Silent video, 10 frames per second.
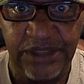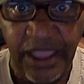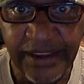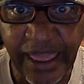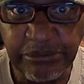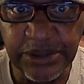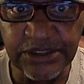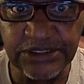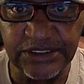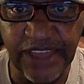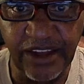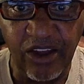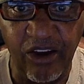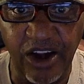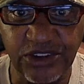And that means that
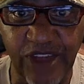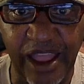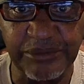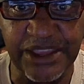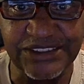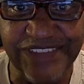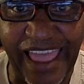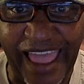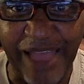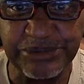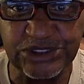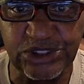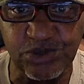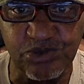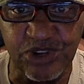hard drive is
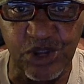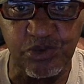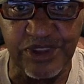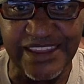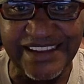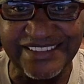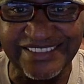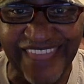absolutely